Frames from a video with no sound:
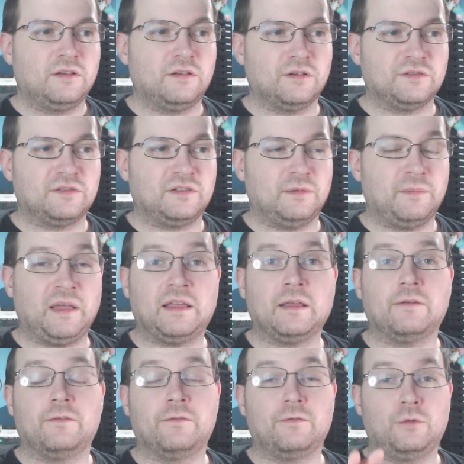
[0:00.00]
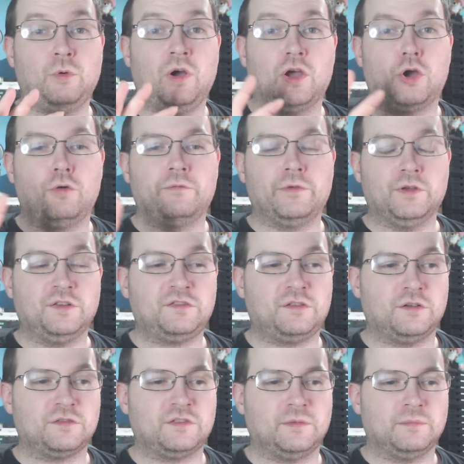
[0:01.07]
because make it quite obvious,
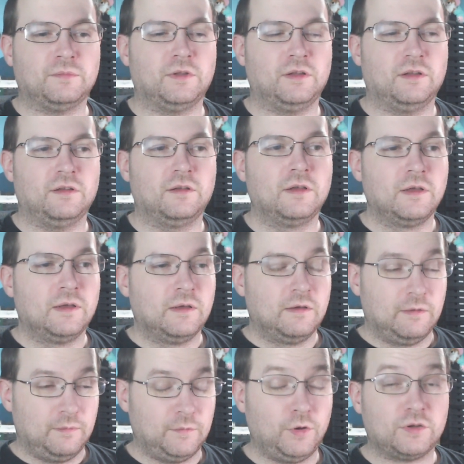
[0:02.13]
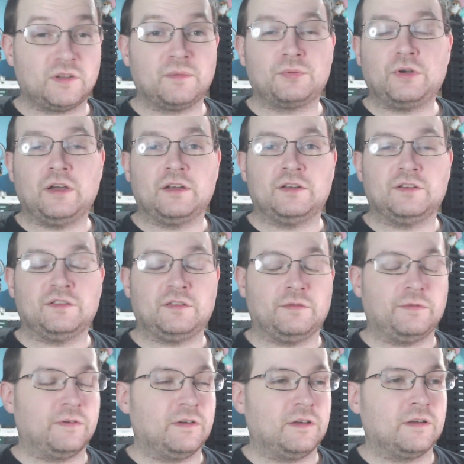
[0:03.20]
because I'm not the brightest of